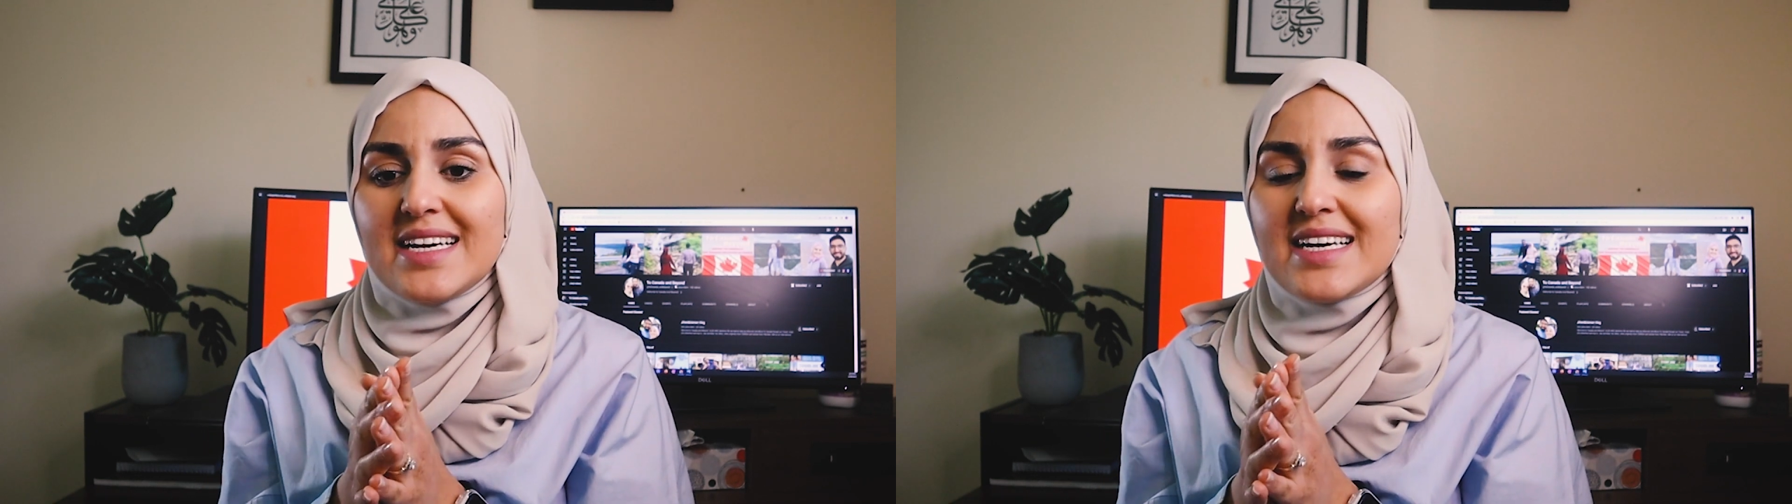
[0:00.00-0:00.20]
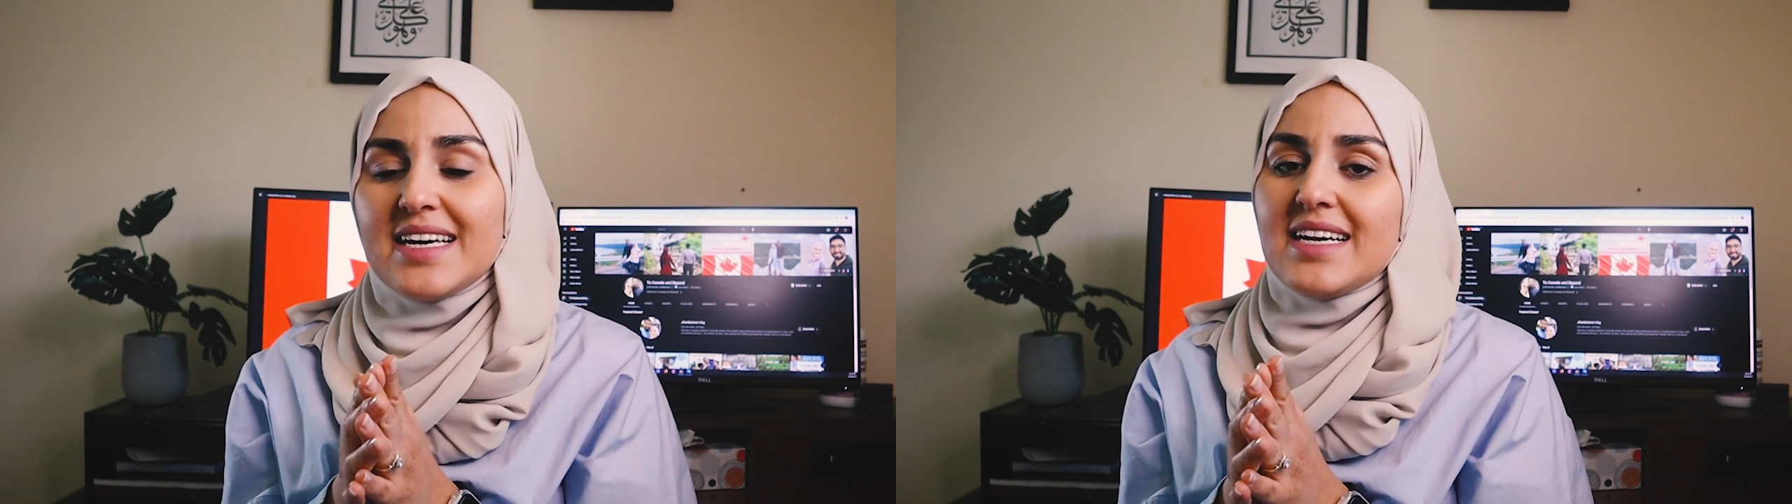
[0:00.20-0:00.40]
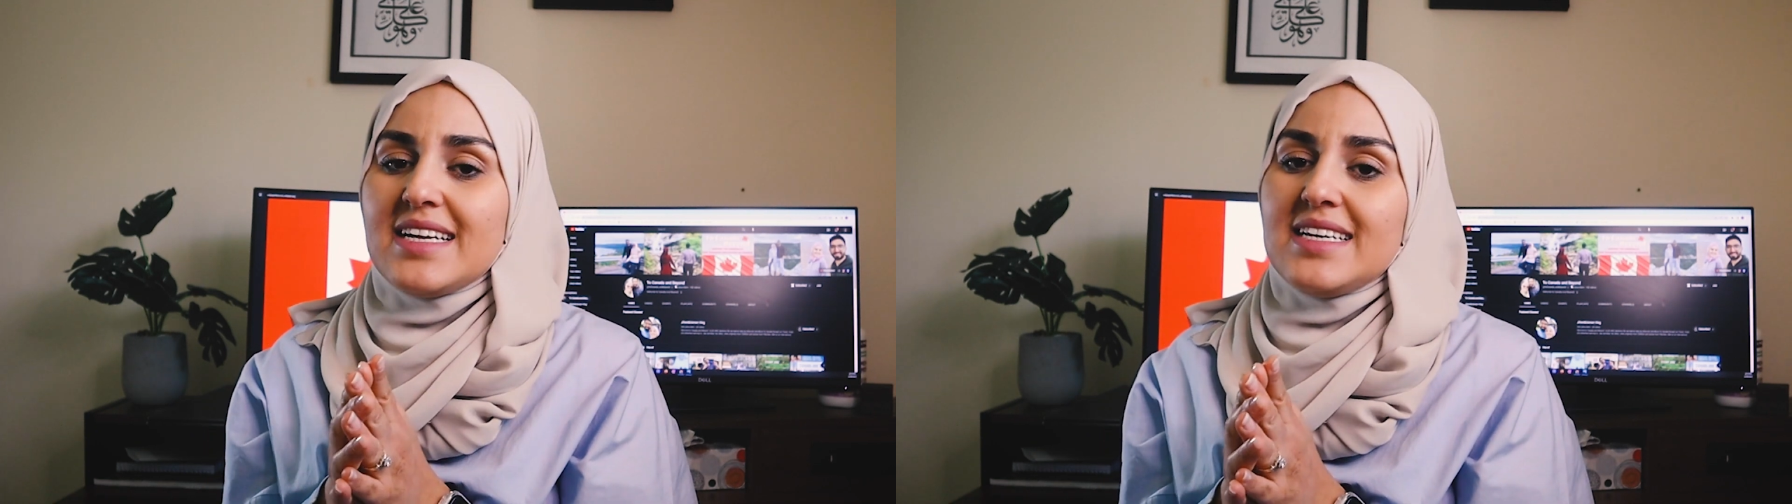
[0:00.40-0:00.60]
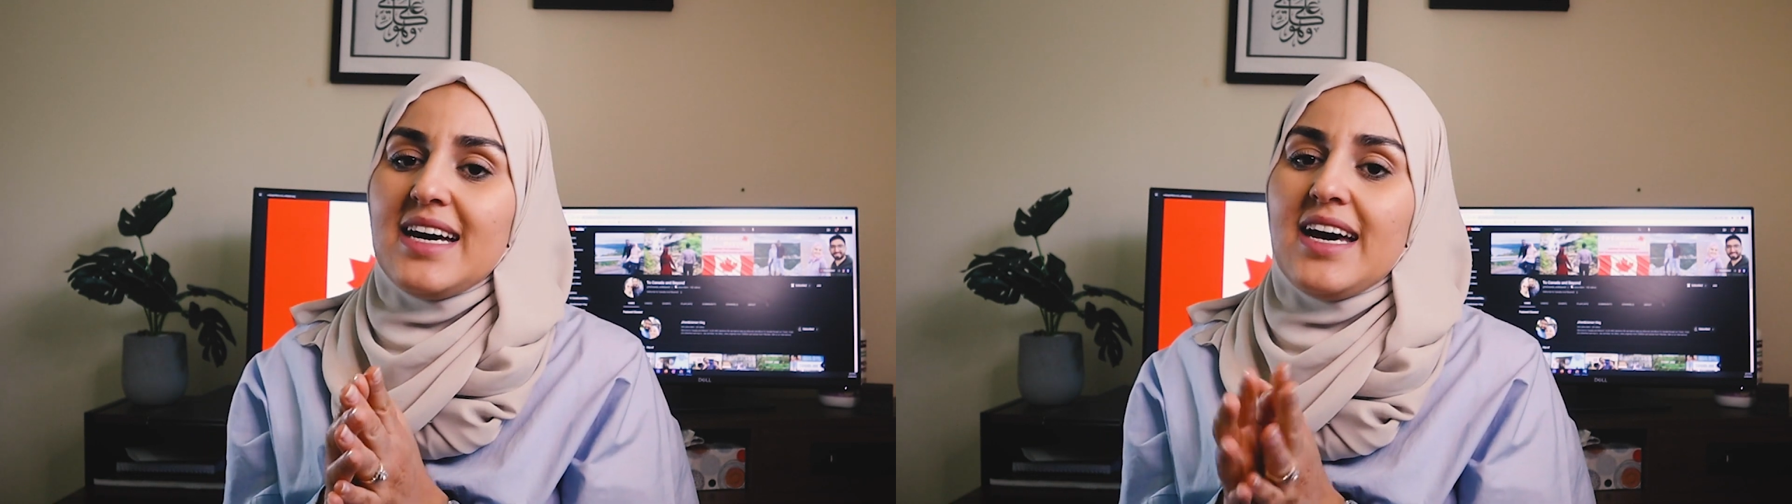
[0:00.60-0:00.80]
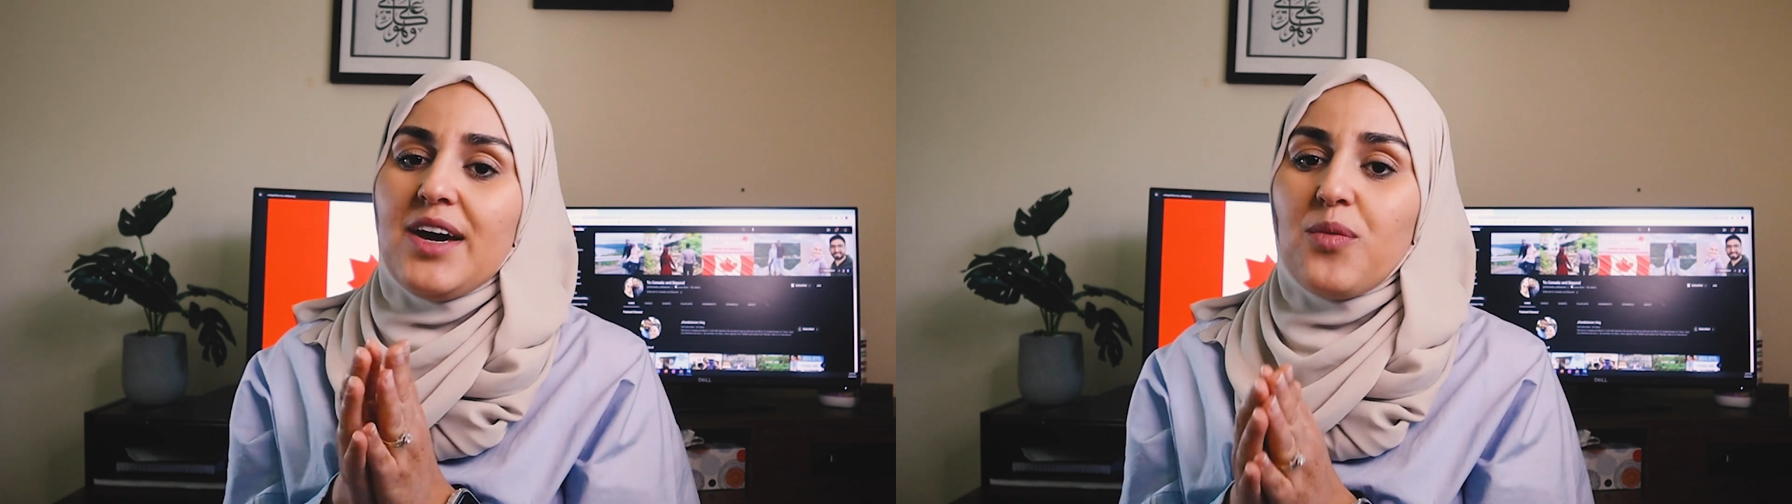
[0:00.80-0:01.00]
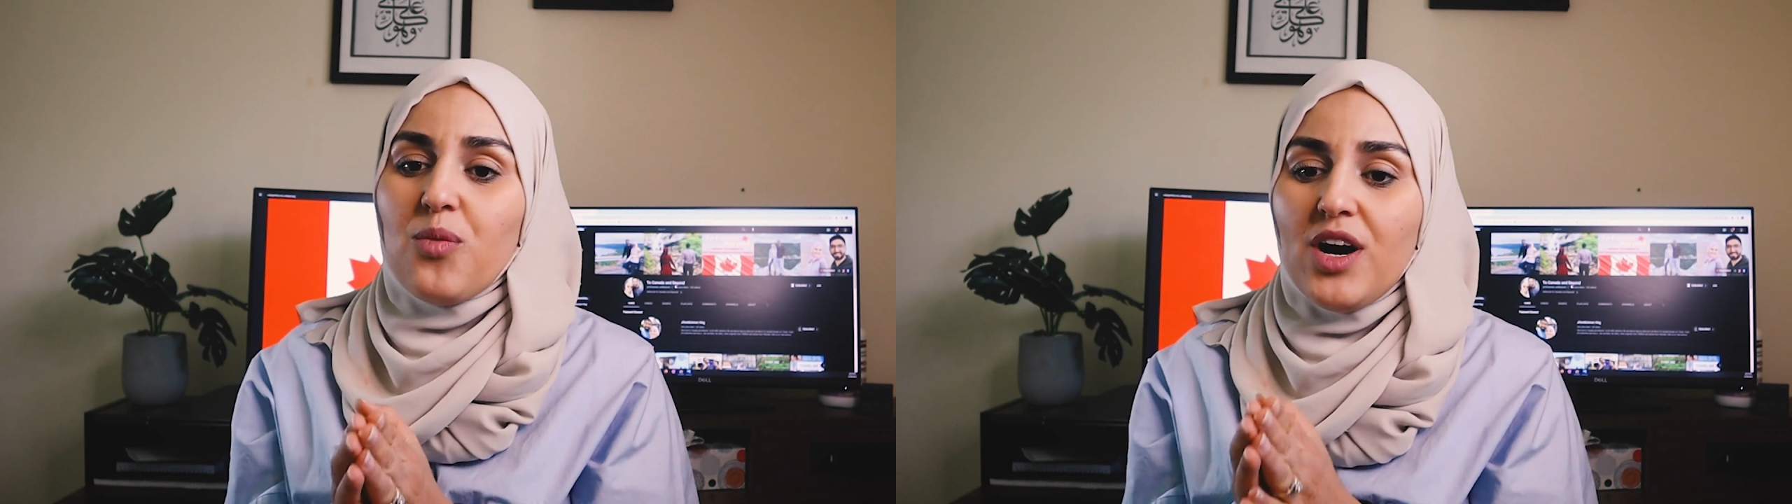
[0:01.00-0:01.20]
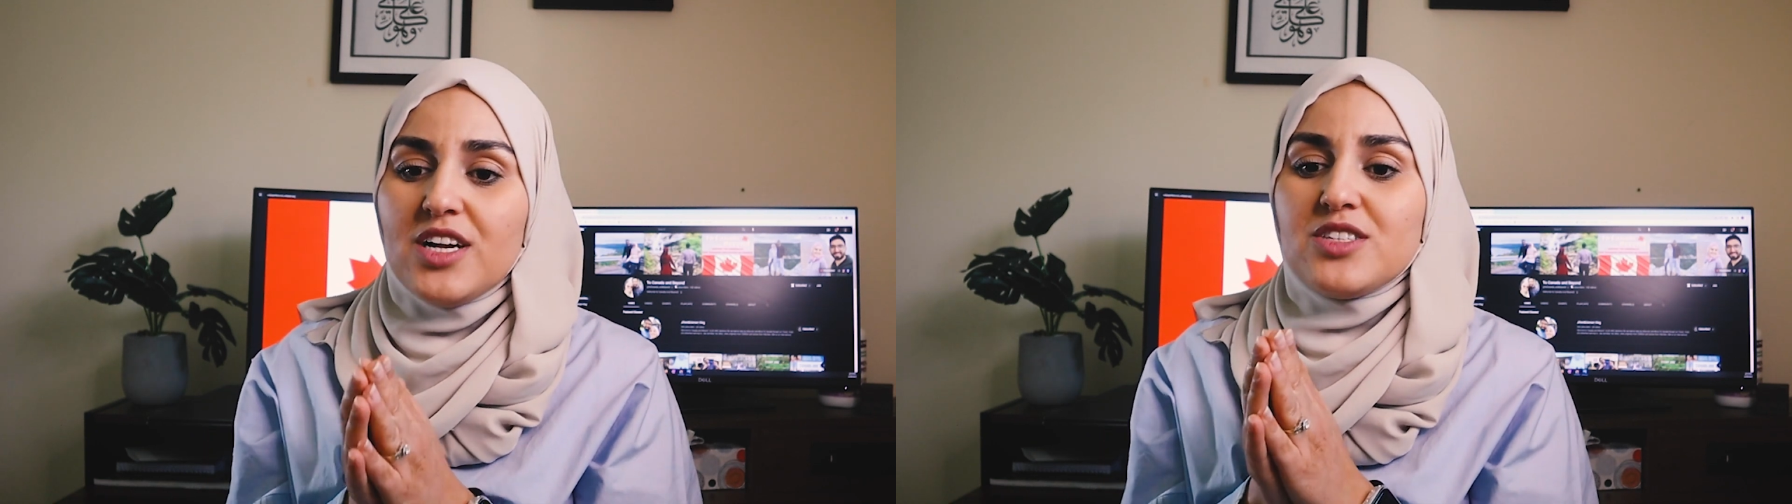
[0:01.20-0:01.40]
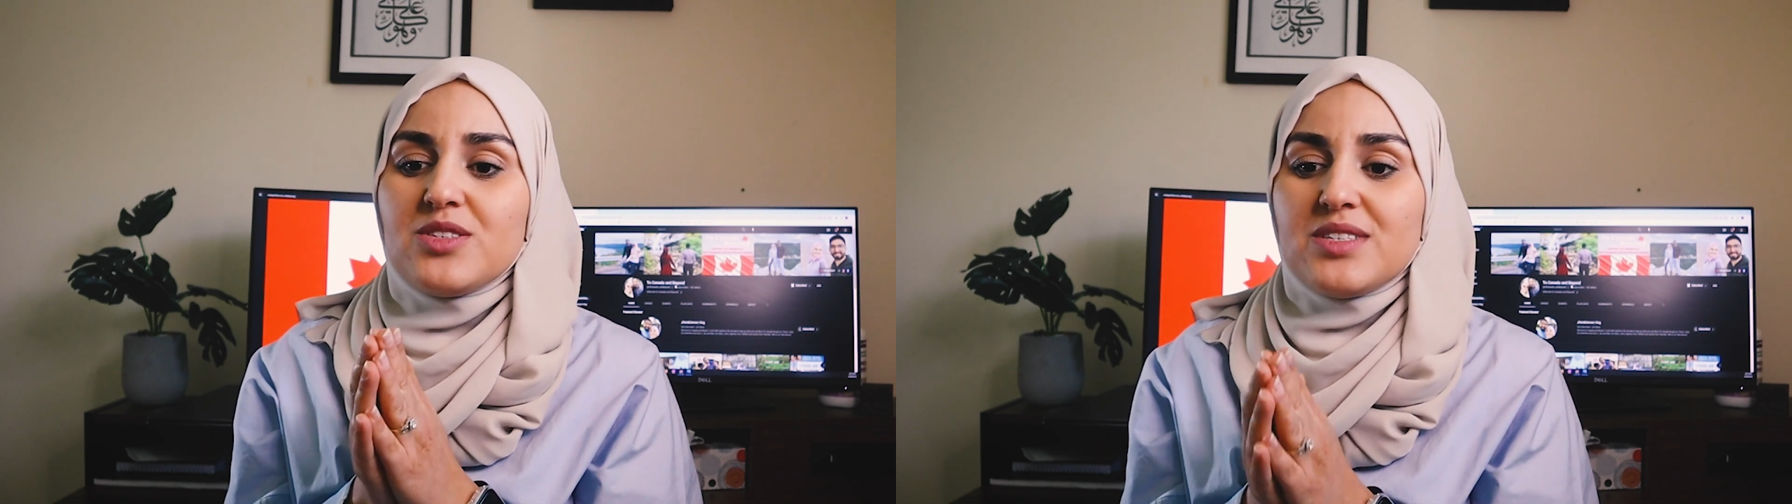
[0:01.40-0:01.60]
in Canada and
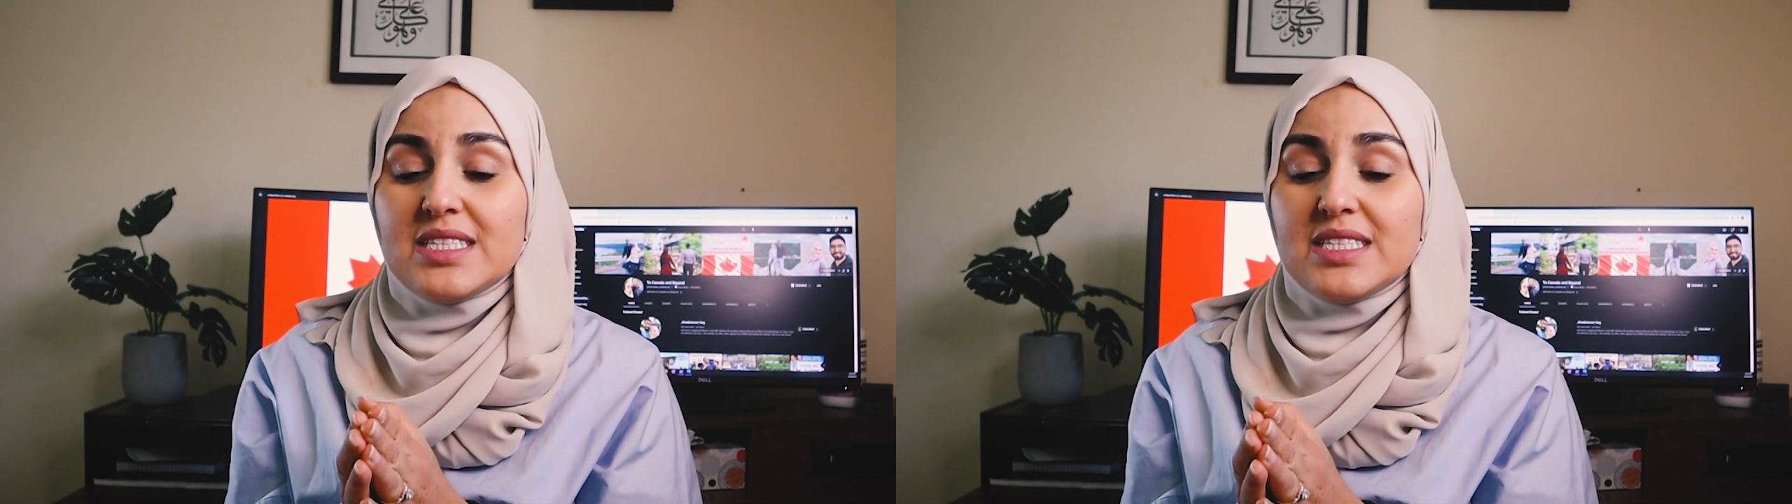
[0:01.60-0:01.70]
want to